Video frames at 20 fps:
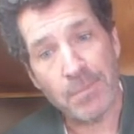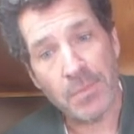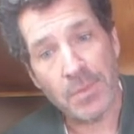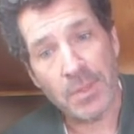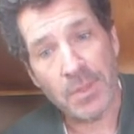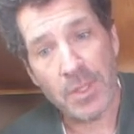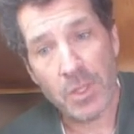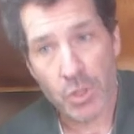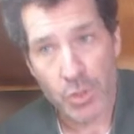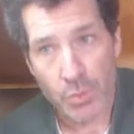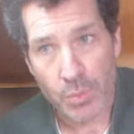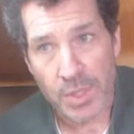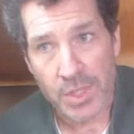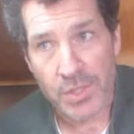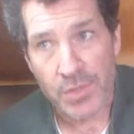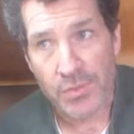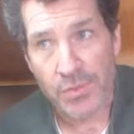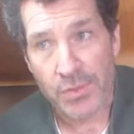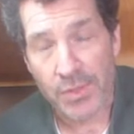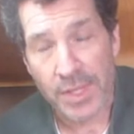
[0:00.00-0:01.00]
there's
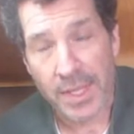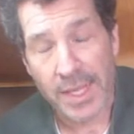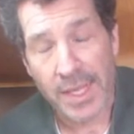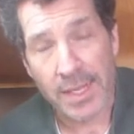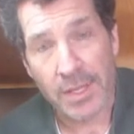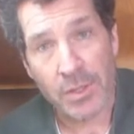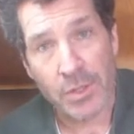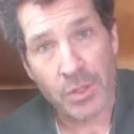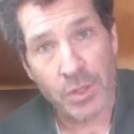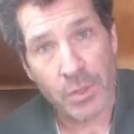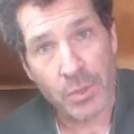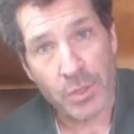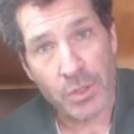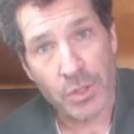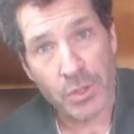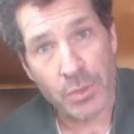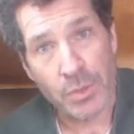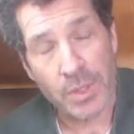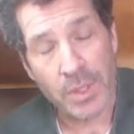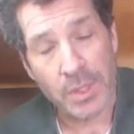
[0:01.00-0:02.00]
reason for that I'll go
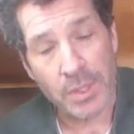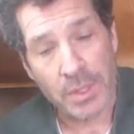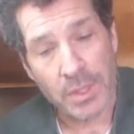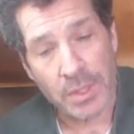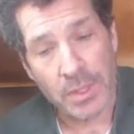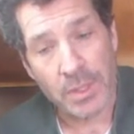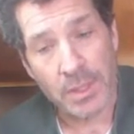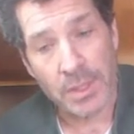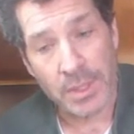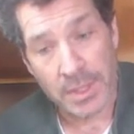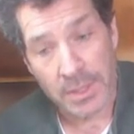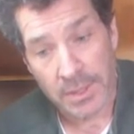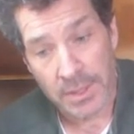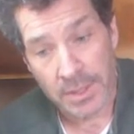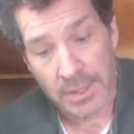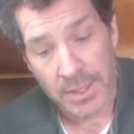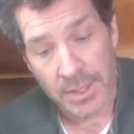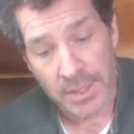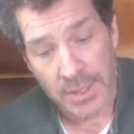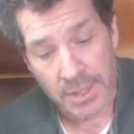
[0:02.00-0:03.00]
into it uh, in
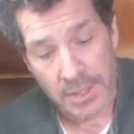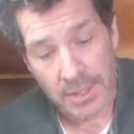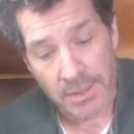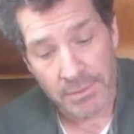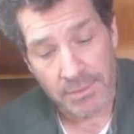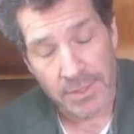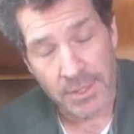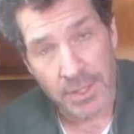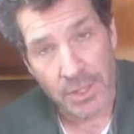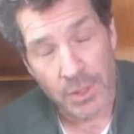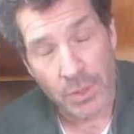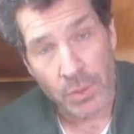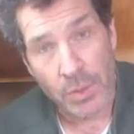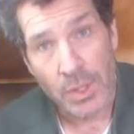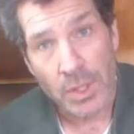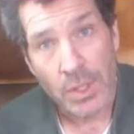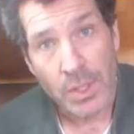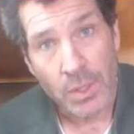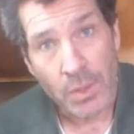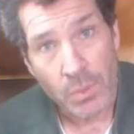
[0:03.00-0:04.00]
the in the video
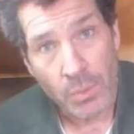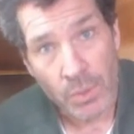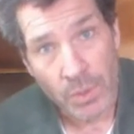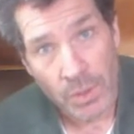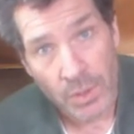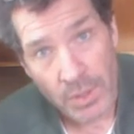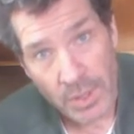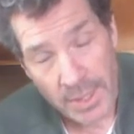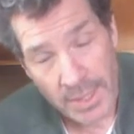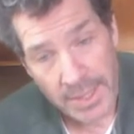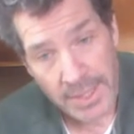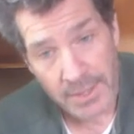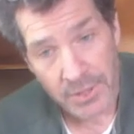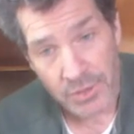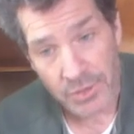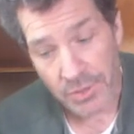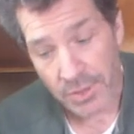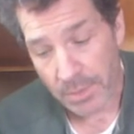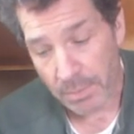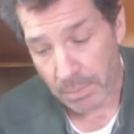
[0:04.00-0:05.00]
where I
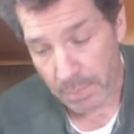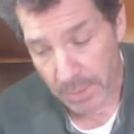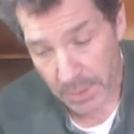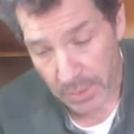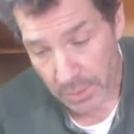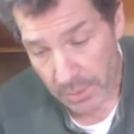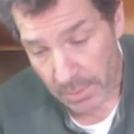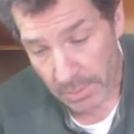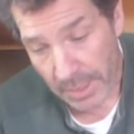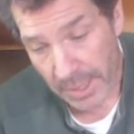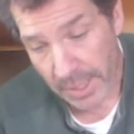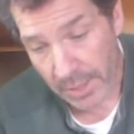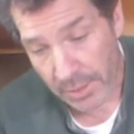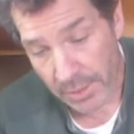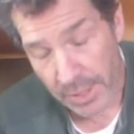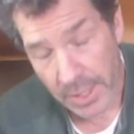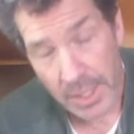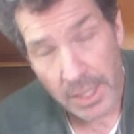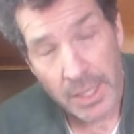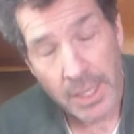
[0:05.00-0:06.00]
actually build a
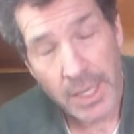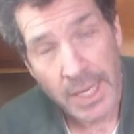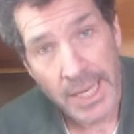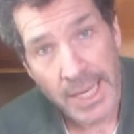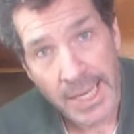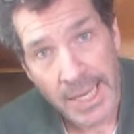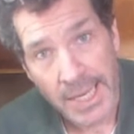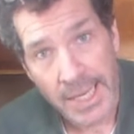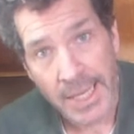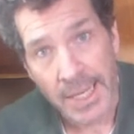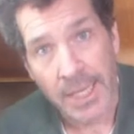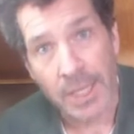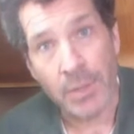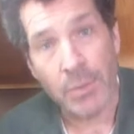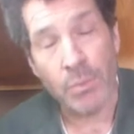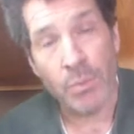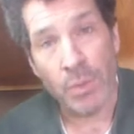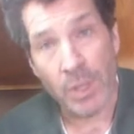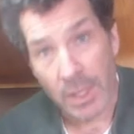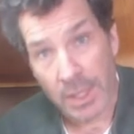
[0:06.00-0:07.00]
battery
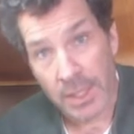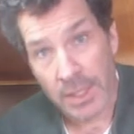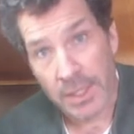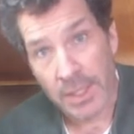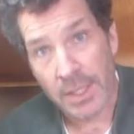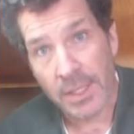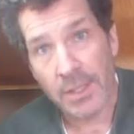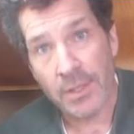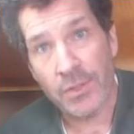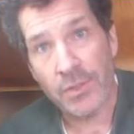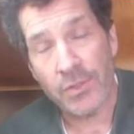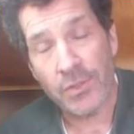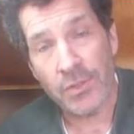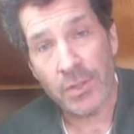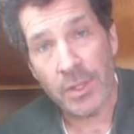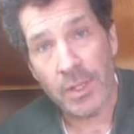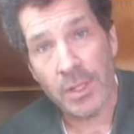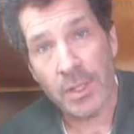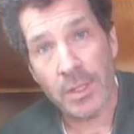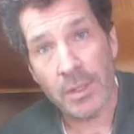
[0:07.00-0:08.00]
and run his
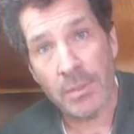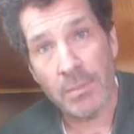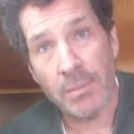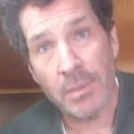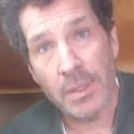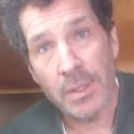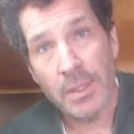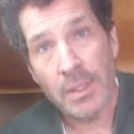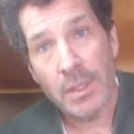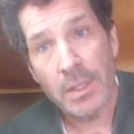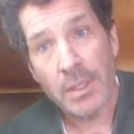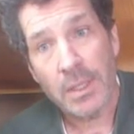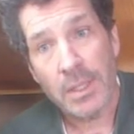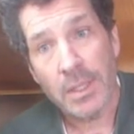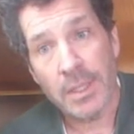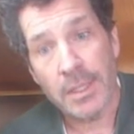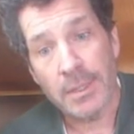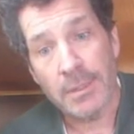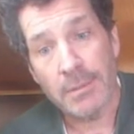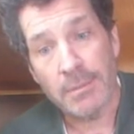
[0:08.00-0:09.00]
um,
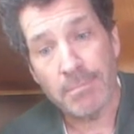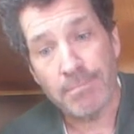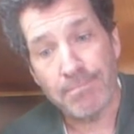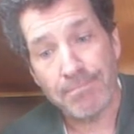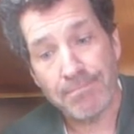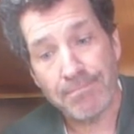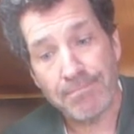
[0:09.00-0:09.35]
um,